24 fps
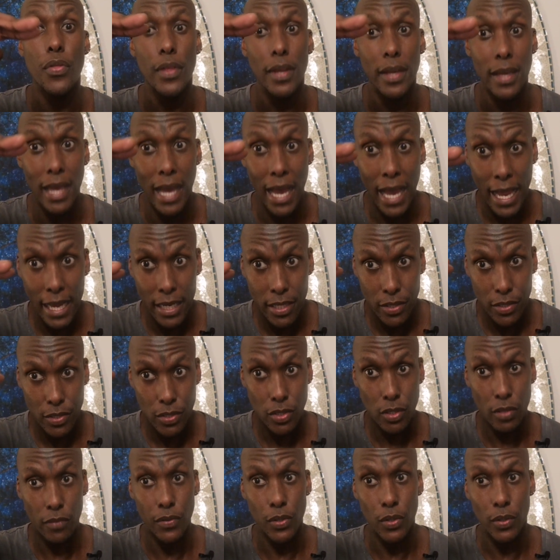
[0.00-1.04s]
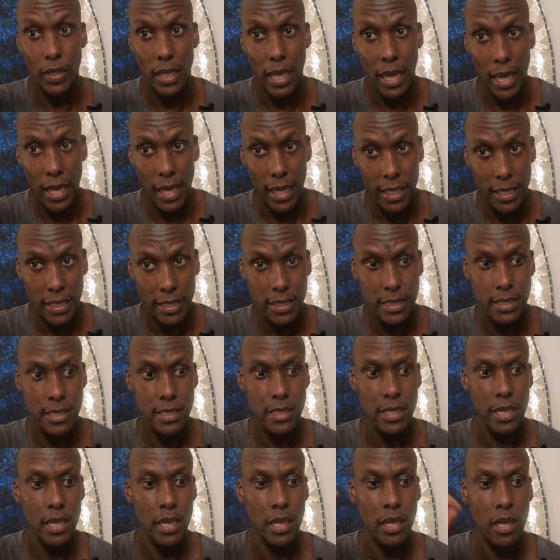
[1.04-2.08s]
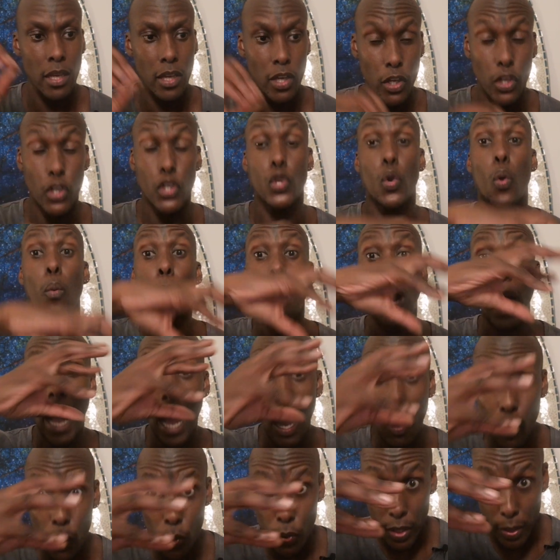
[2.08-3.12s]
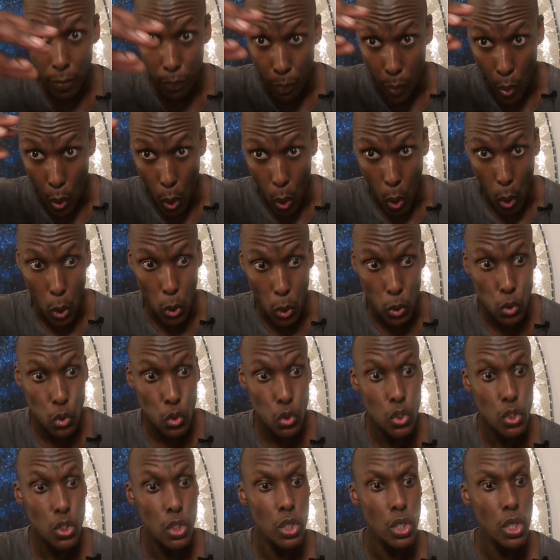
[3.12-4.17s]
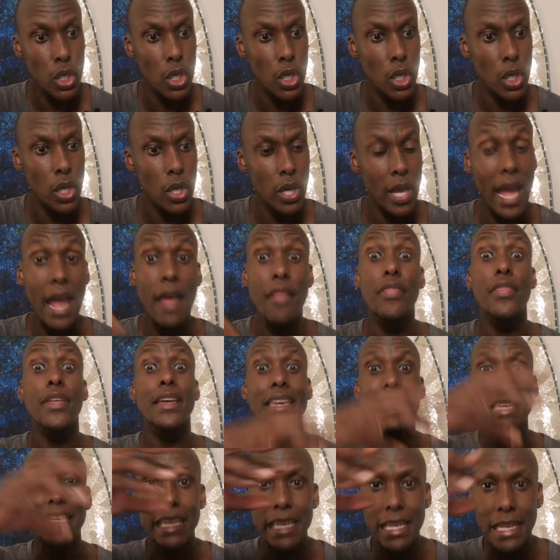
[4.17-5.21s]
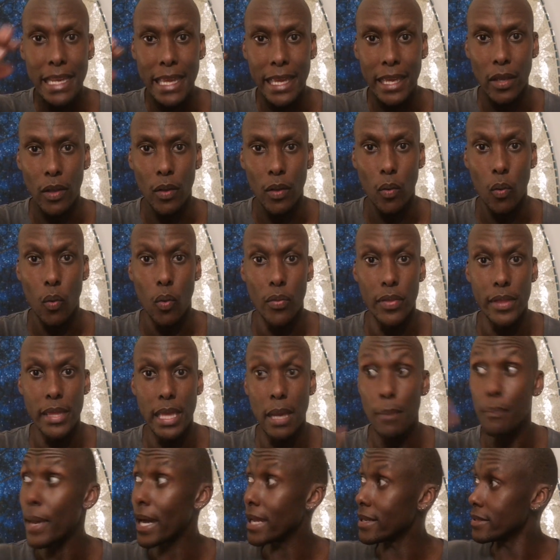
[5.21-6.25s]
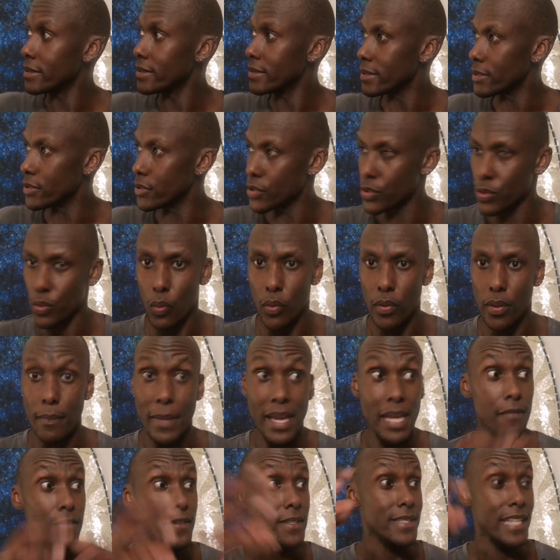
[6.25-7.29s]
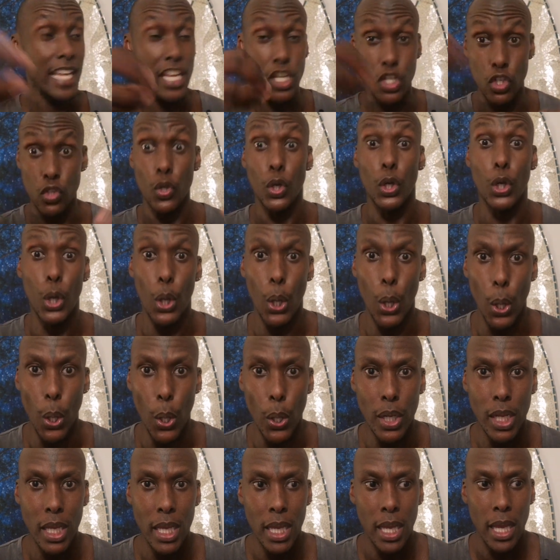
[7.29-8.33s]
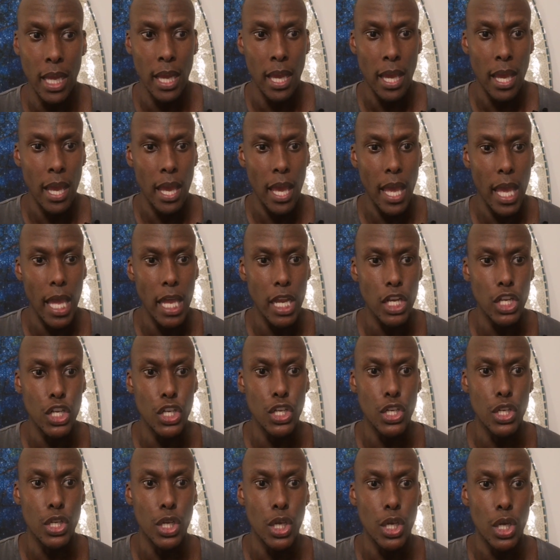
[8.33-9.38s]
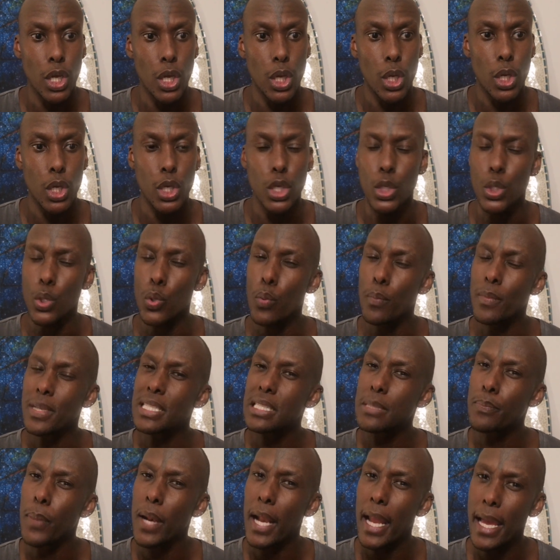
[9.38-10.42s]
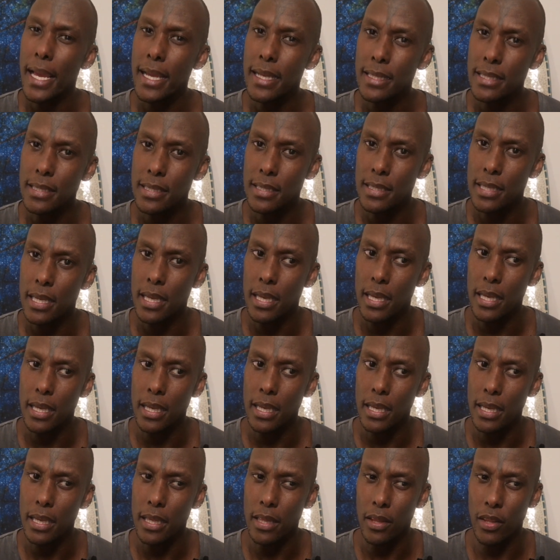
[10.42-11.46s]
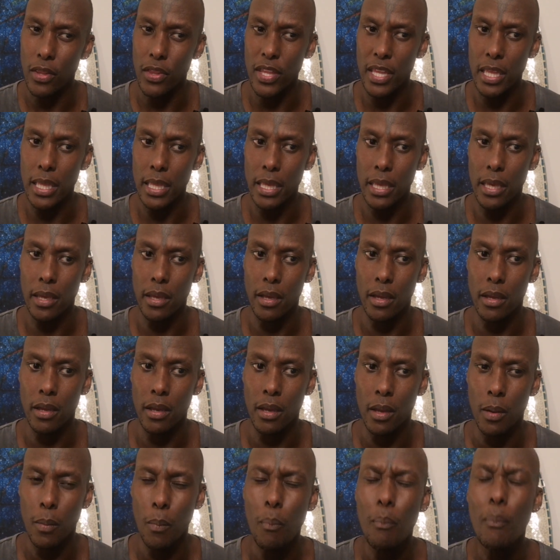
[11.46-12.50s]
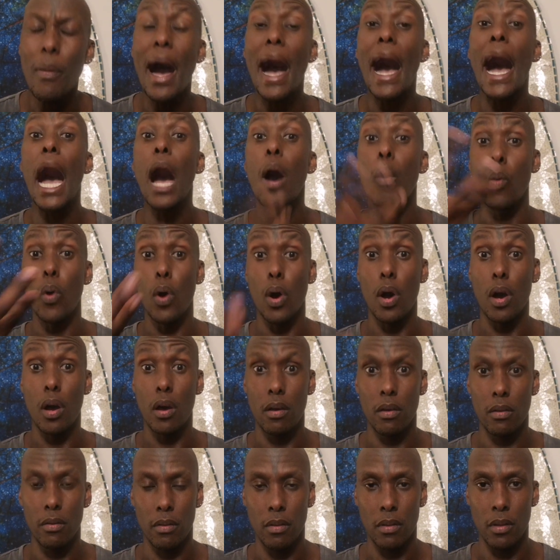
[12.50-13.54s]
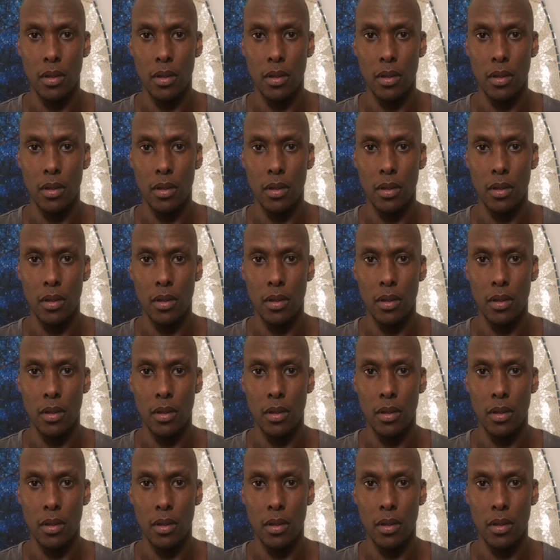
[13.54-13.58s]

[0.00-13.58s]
with the guidance of your guides, your power emerged and the healing or the abundance or the manifestation occurred. And you misplaced the power,